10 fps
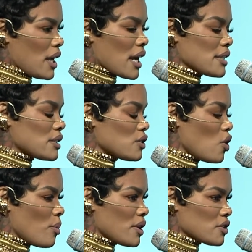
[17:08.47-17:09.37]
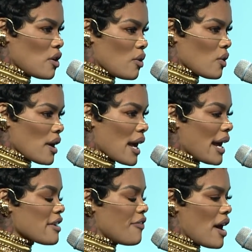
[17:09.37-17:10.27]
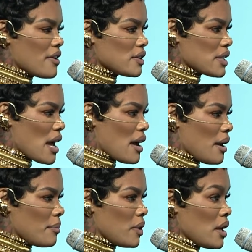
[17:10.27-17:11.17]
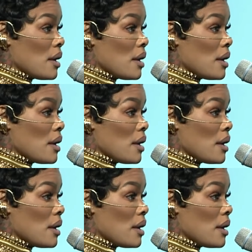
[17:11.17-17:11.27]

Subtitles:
I got so much going on. I got to find the time.